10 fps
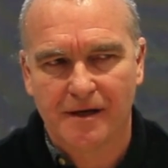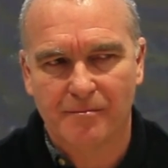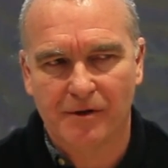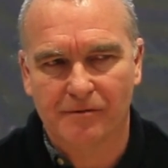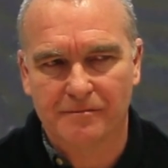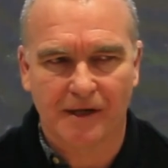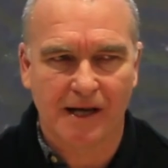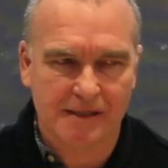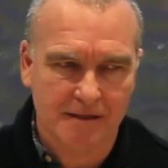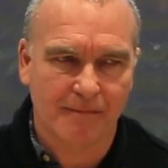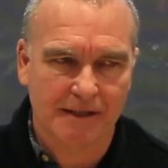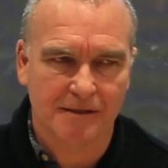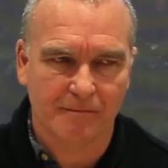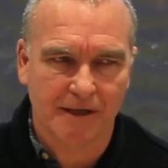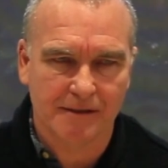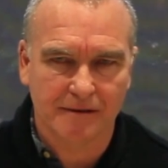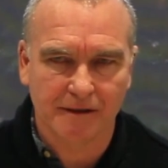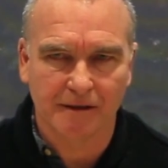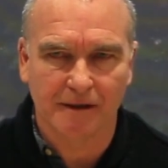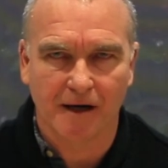becomes less emancipatory